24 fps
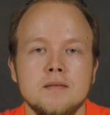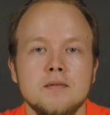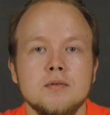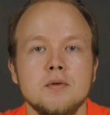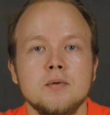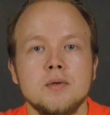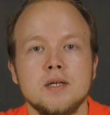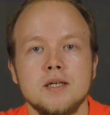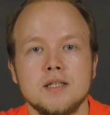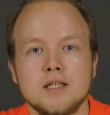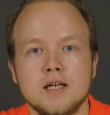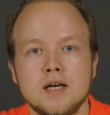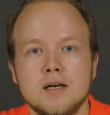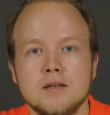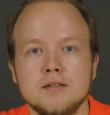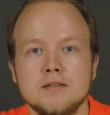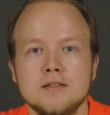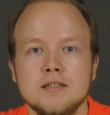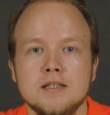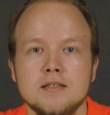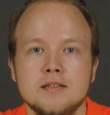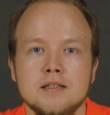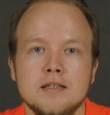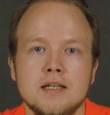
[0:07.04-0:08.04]
You can now
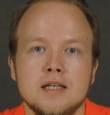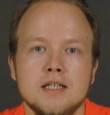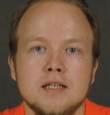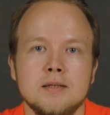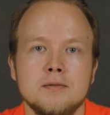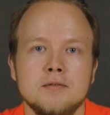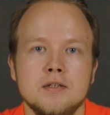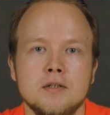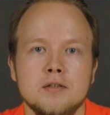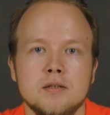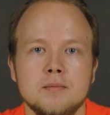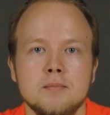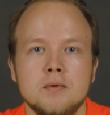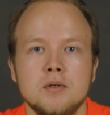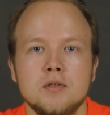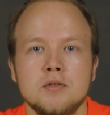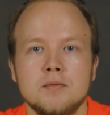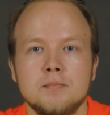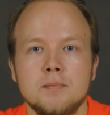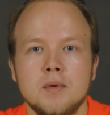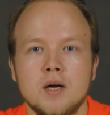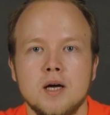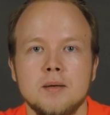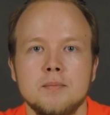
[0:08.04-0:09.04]
see the names of the
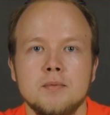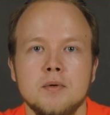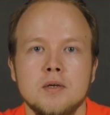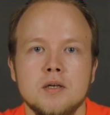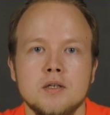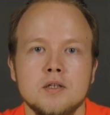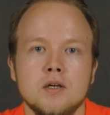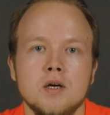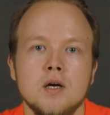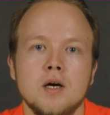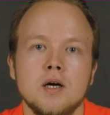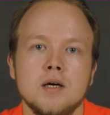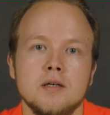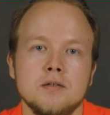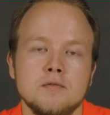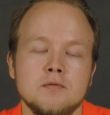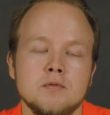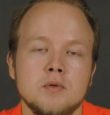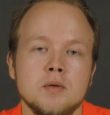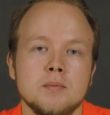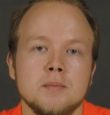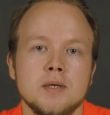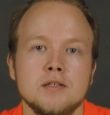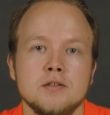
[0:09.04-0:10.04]
most popular card
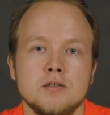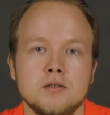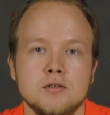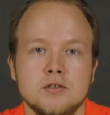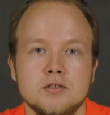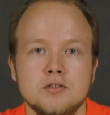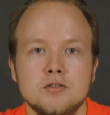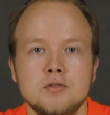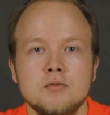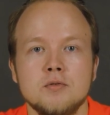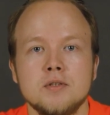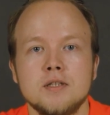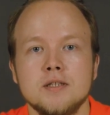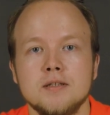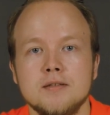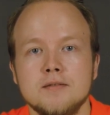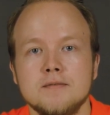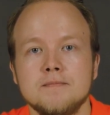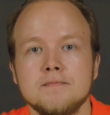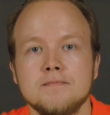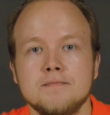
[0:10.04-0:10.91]
formats on the screen.